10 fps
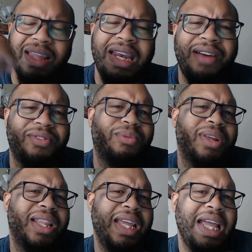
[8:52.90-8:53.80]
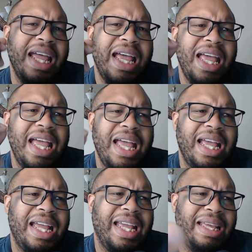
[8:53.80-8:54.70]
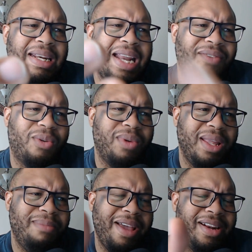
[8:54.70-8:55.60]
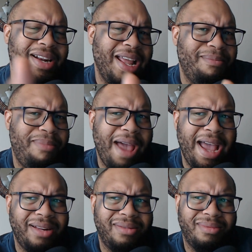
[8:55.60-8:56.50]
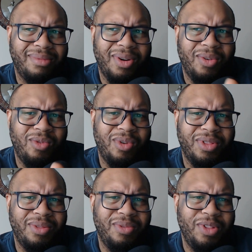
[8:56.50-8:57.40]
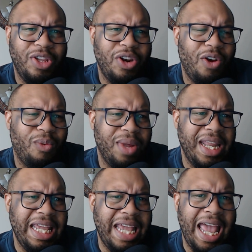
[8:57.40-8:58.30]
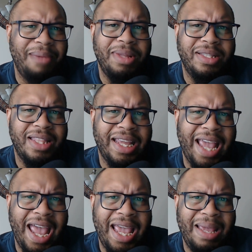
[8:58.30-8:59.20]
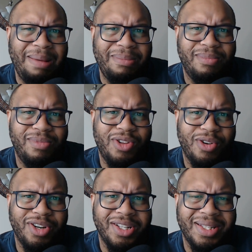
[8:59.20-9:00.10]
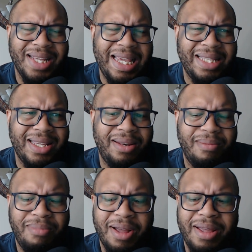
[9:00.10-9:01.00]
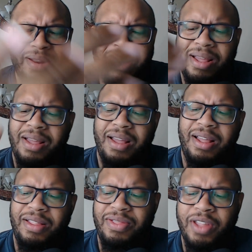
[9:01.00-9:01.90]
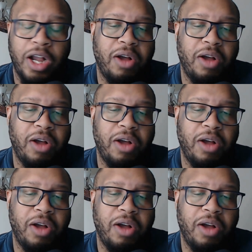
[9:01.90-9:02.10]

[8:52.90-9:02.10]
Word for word: Never really, never really made an impact on, you know, when he came into the game during the season, but the